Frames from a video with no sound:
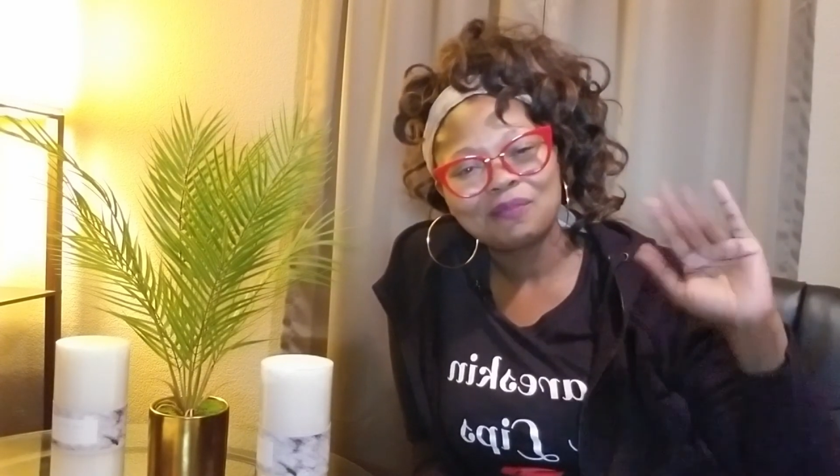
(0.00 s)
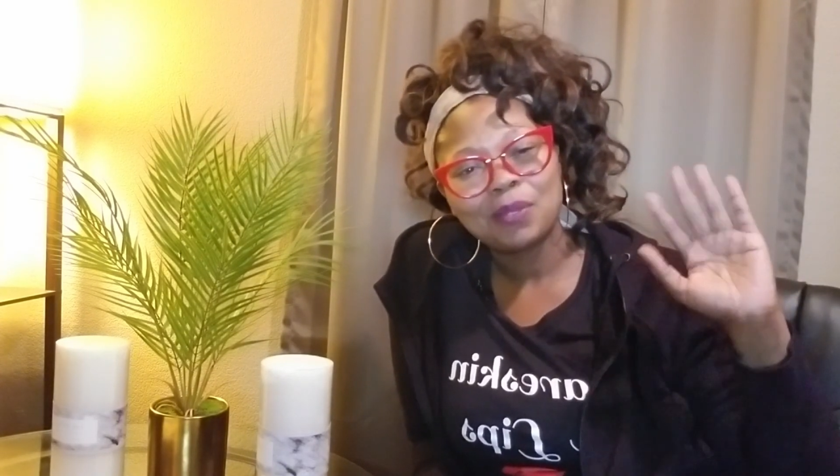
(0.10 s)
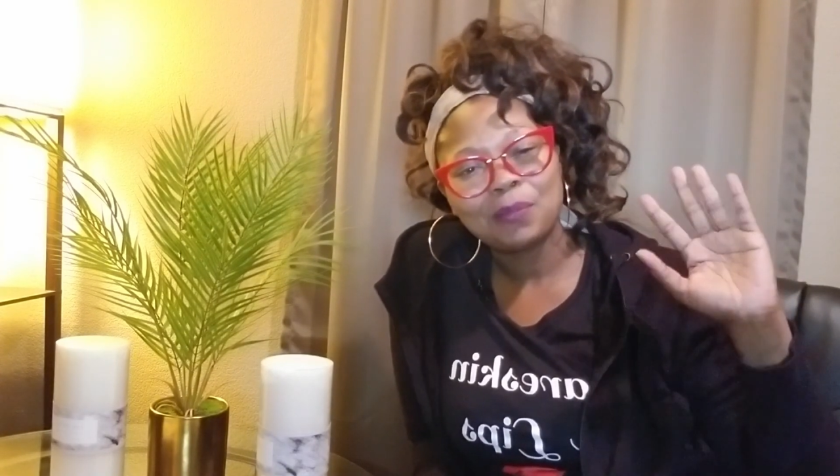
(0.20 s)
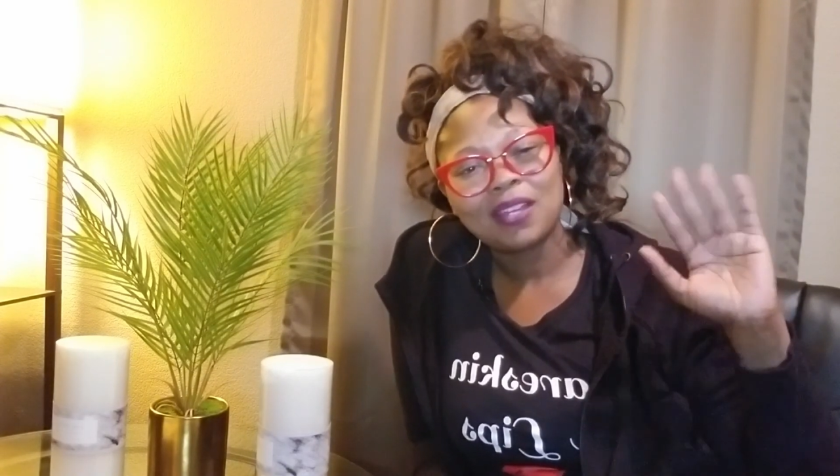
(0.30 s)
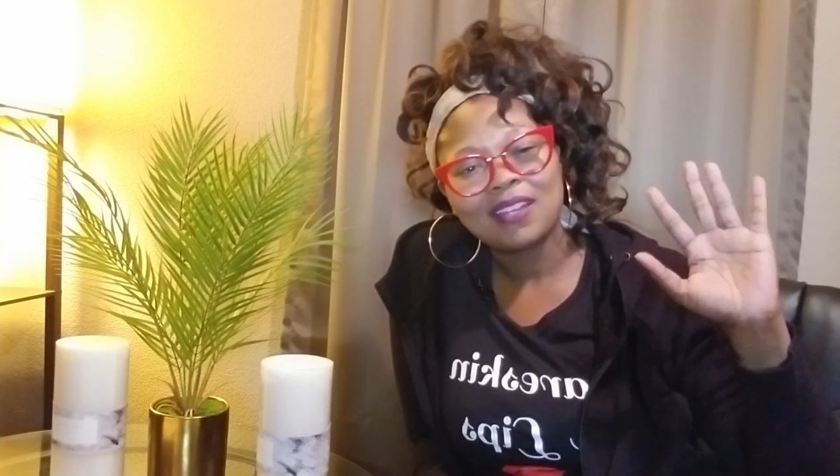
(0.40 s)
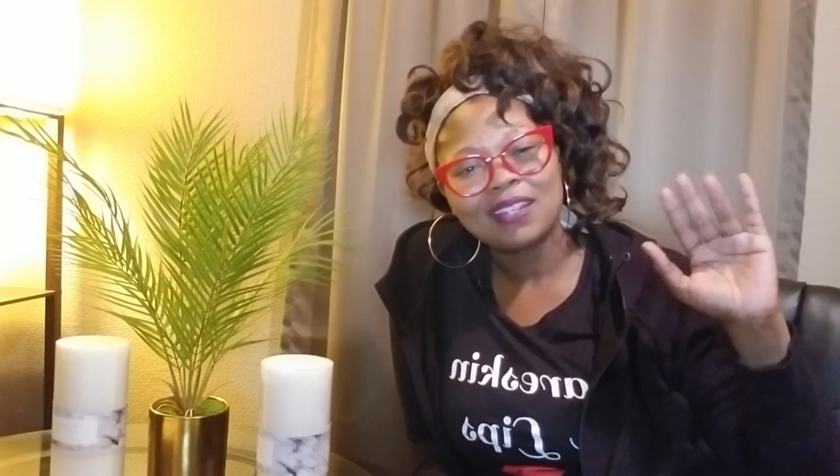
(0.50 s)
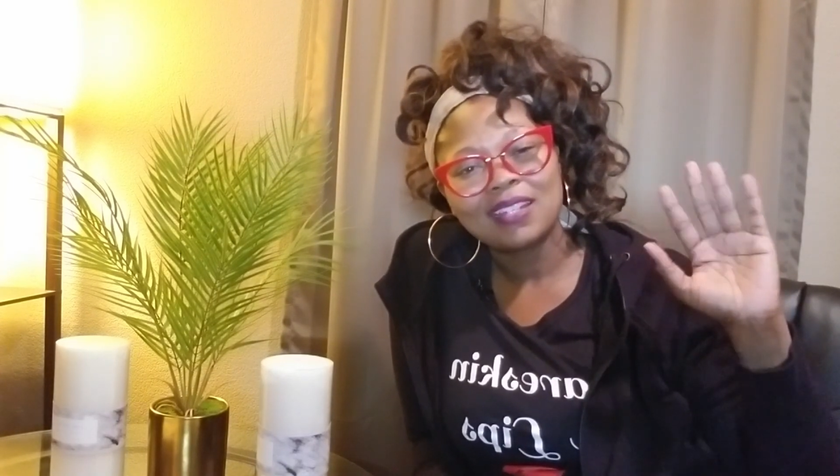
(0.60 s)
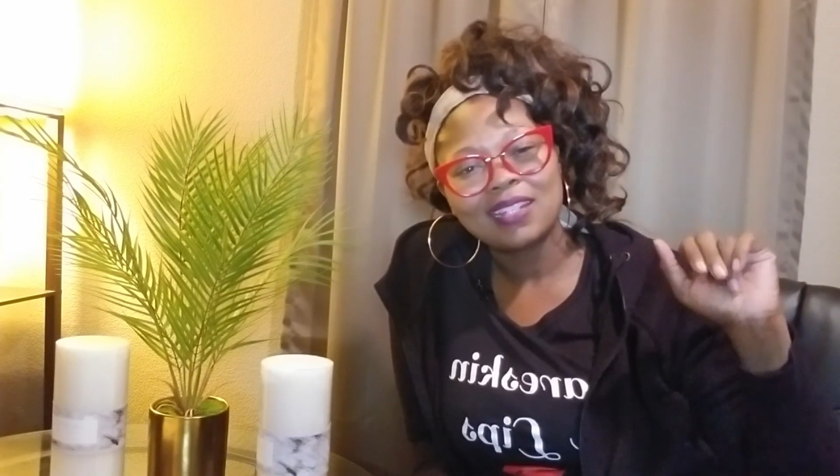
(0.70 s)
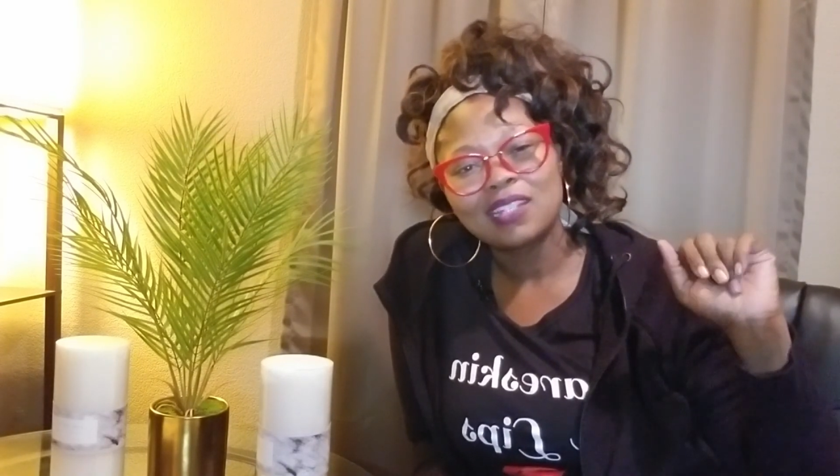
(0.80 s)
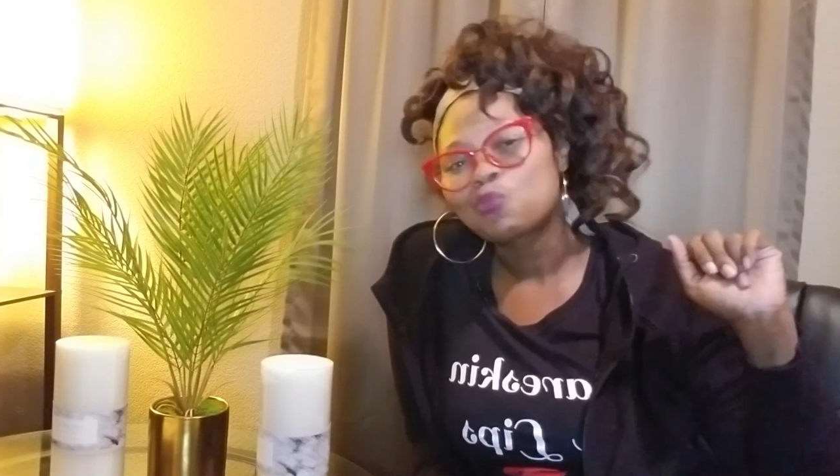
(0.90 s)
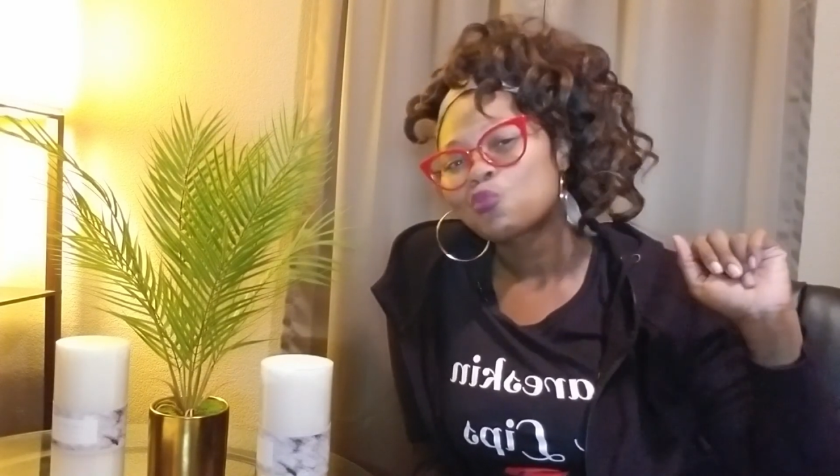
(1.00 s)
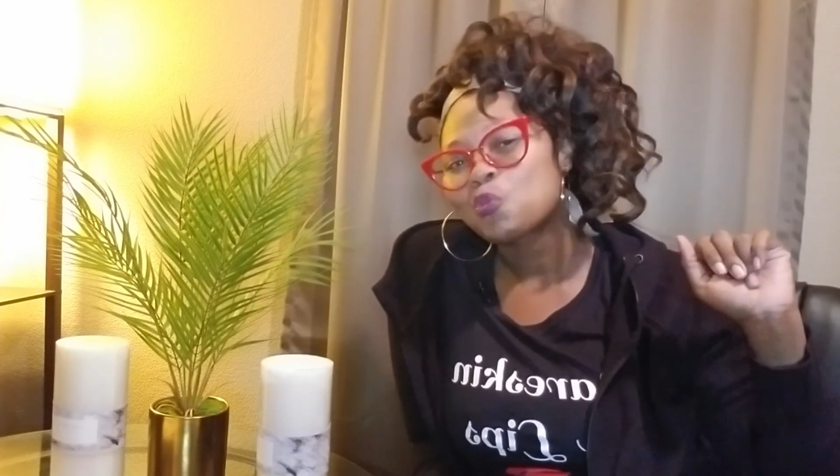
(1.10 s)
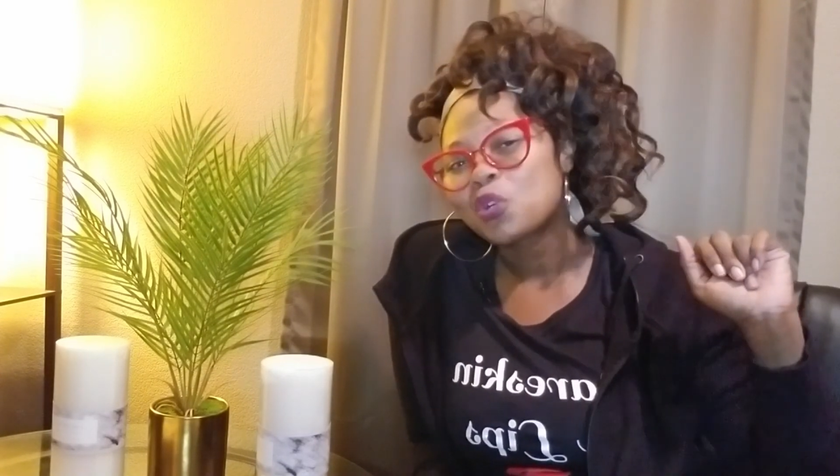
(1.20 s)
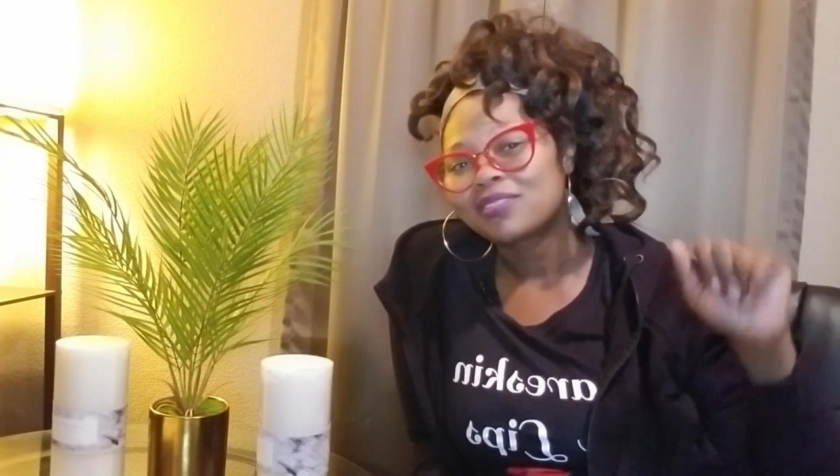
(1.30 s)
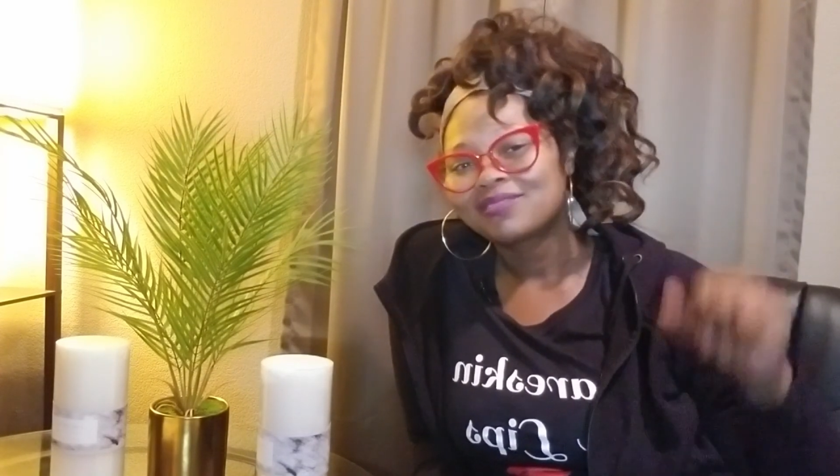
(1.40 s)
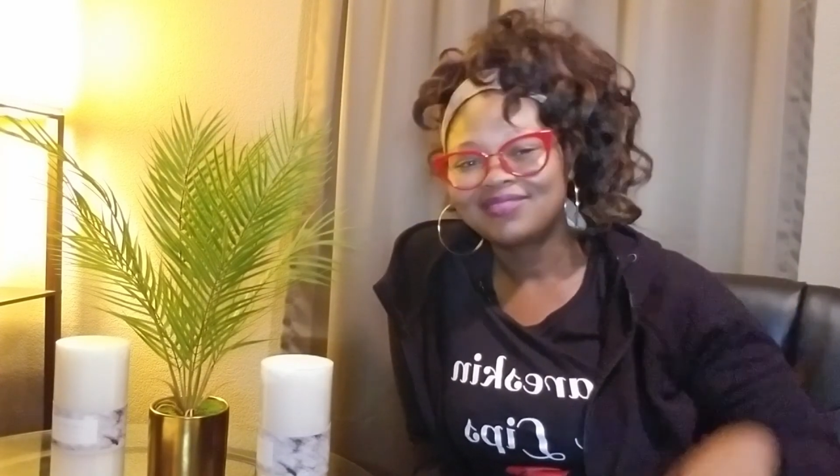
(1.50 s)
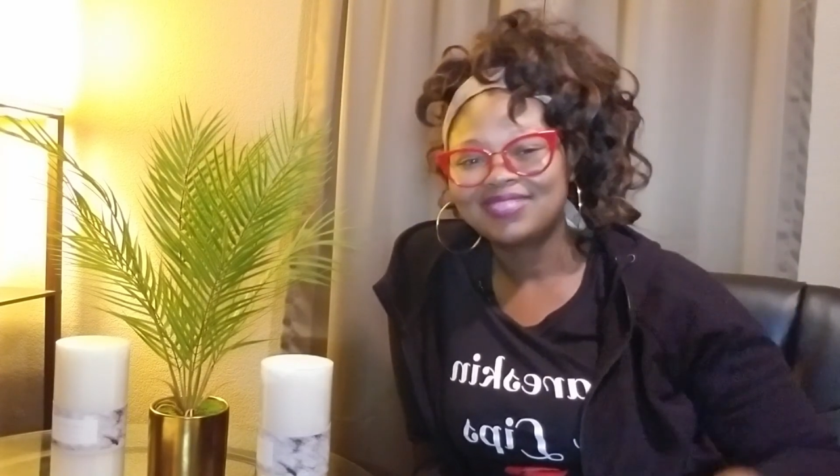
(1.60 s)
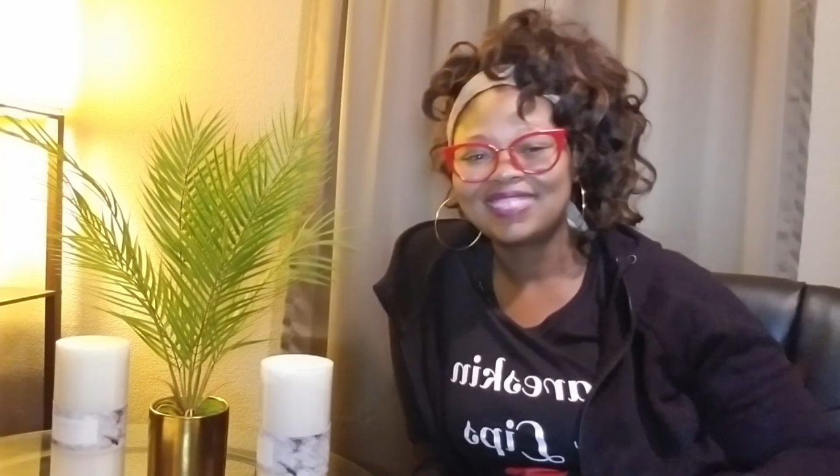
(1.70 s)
Bye bye.